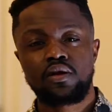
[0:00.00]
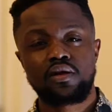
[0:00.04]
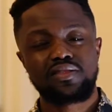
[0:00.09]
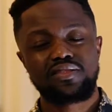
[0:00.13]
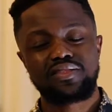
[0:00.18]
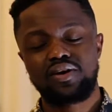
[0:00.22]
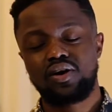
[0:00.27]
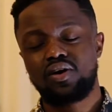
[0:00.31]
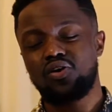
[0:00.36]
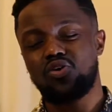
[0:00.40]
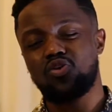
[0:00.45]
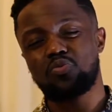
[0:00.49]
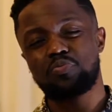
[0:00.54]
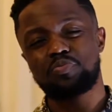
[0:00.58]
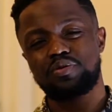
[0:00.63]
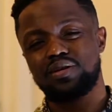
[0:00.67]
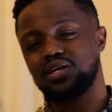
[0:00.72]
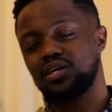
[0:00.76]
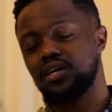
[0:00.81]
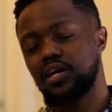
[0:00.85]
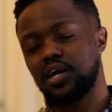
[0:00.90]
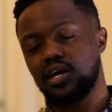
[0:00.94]
The
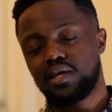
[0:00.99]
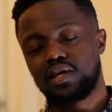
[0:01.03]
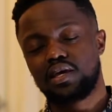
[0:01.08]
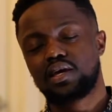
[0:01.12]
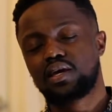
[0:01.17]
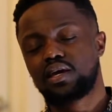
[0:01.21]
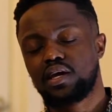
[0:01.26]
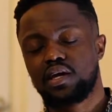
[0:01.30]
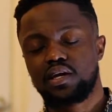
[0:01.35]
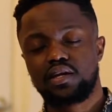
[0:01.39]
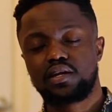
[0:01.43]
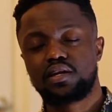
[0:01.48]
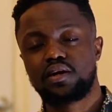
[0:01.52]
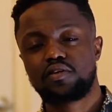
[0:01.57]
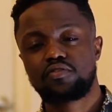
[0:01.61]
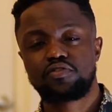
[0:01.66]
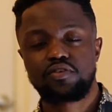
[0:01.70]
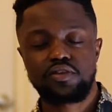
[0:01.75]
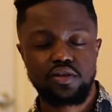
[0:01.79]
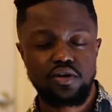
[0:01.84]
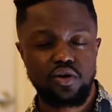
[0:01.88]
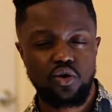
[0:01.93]
opening, I can't get
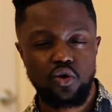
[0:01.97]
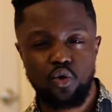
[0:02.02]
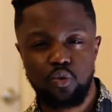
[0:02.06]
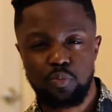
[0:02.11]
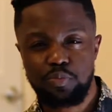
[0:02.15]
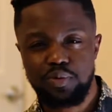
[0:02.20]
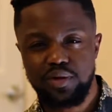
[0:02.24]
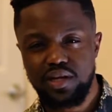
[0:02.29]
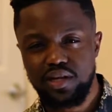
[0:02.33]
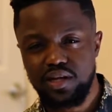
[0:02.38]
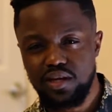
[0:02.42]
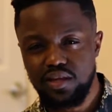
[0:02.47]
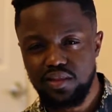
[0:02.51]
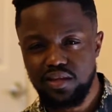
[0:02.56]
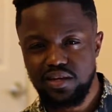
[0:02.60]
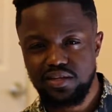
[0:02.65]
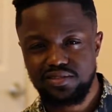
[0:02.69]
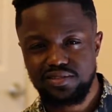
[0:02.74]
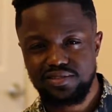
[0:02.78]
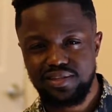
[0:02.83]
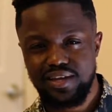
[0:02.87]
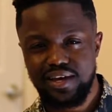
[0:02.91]
enough of the opening.
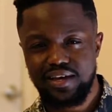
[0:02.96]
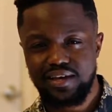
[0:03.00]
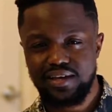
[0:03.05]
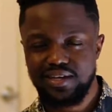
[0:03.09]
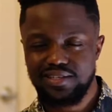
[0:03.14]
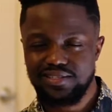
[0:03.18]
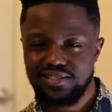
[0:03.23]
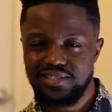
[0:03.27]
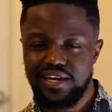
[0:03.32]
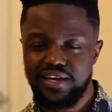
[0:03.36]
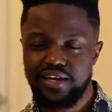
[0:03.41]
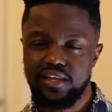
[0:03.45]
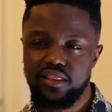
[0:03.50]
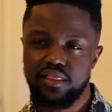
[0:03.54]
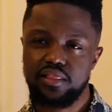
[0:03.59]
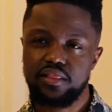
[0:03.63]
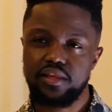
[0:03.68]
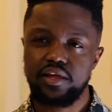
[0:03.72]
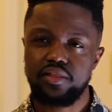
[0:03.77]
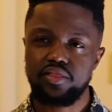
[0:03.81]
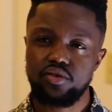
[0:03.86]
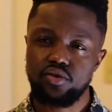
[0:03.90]
There's like, it's like
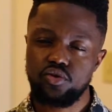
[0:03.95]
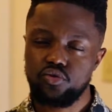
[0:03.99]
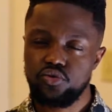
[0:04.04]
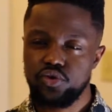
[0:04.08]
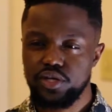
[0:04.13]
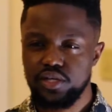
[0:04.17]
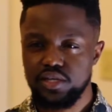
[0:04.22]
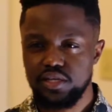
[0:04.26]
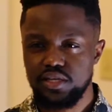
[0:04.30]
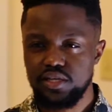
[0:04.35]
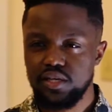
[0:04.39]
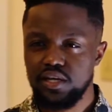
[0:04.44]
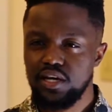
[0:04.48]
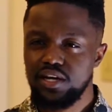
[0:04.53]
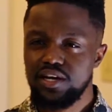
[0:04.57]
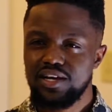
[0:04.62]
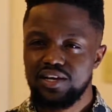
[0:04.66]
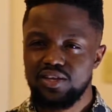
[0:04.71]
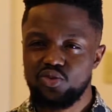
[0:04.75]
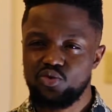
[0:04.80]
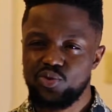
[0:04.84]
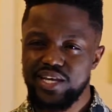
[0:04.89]
leathery.
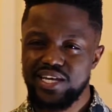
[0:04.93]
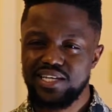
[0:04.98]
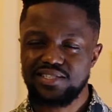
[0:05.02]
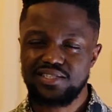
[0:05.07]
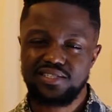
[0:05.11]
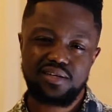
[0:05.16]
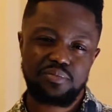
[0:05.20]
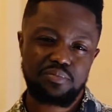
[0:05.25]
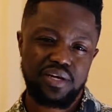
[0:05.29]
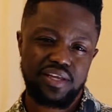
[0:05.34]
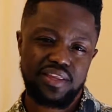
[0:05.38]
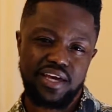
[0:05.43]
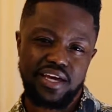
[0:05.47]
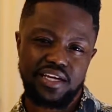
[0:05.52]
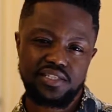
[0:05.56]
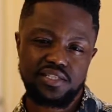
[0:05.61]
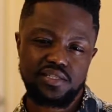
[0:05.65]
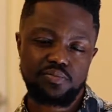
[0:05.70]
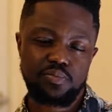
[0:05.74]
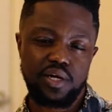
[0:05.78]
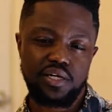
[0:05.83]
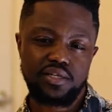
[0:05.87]
You get some of that
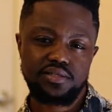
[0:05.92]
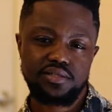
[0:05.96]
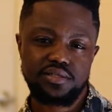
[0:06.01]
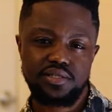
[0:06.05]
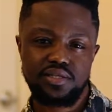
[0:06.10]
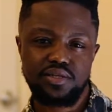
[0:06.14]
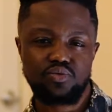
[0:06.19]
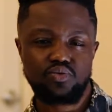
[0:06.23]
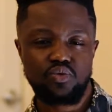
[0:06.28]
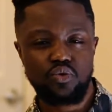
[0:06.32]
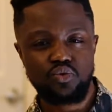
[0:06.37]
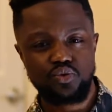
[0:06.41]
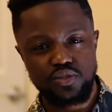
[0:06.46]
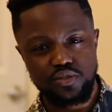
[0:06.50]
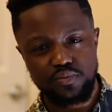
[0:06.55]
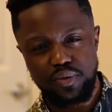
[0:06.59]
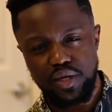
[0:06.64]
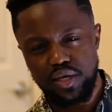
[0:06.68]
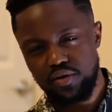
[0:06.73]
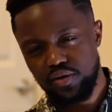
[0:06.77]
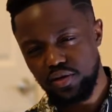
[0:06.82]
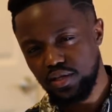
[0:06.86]
spicy
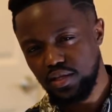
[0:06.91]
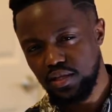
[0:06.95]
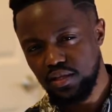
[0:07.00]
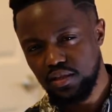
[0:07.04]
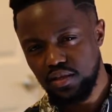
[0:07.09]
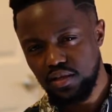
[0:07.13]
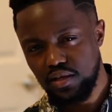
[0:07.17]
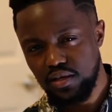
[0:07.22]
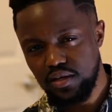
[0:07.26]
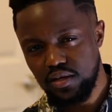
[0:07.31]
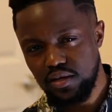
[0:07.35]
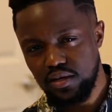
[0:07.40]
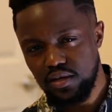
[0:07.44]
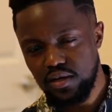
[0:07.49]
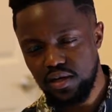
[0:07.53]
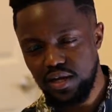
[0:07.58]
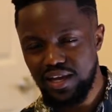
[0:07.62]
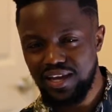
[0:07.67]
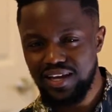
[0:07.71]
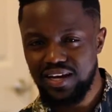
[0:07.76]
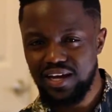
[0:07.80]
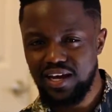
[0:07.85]
rosemary in
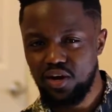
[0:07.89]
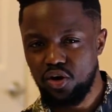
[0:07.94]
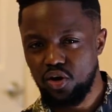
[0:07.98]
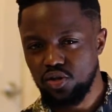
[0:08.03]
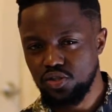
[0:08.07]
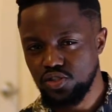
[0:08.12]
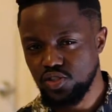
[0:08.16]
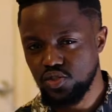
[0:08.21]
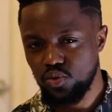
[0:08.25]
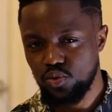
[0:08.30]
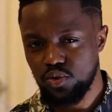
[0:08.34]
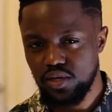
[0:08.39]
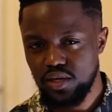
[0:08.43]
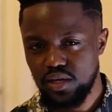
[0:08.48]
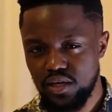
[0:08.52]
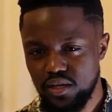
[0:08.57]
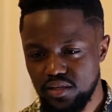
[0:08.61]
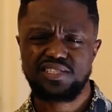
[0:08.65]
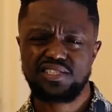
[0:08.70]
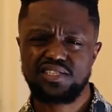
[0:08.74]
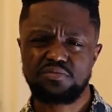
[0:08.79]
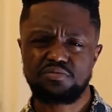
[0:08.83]
there, and I also
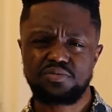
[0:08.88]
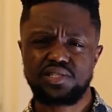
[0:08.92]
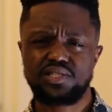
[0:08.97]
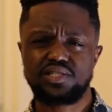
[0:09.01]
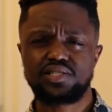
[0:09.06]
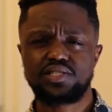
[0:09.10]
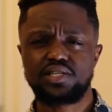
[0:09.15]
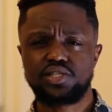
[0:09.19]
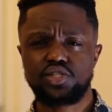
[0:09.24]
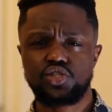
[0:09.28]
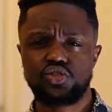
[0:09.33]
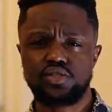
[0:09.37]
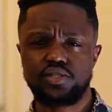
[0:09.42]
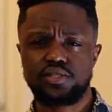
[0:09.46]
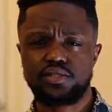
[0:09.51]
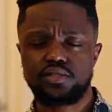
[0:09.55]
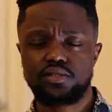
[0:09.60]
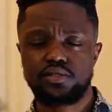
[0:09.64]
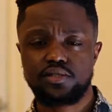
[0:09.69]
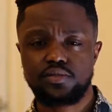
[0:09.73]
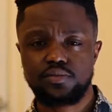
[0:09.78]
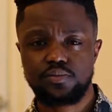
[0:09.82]
get some
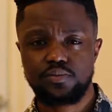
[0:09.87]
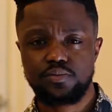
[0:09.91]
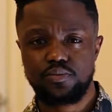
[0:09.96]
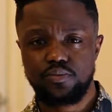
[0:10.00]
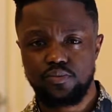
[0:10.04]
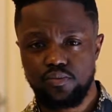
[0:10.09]
citrus.